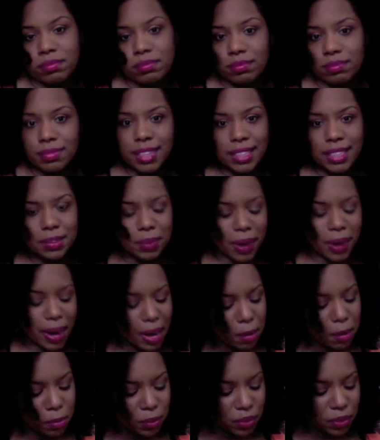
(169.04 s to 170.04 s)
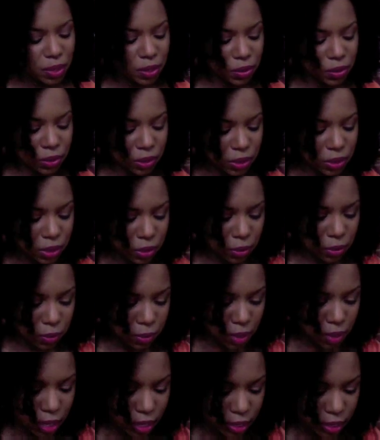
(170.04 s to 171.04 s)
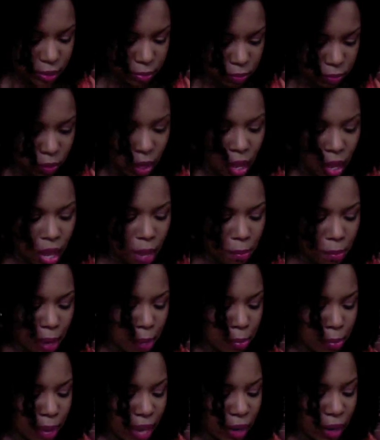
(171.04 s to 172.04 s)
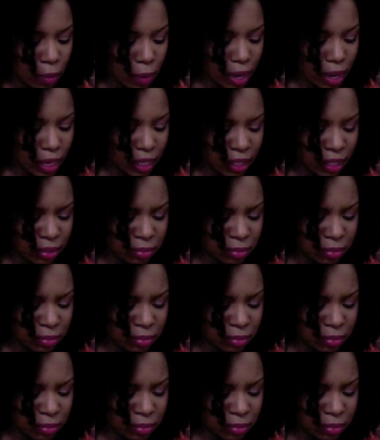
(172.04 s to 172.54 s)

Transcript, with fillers: that's where I am with those two. Um, my Black Radiance,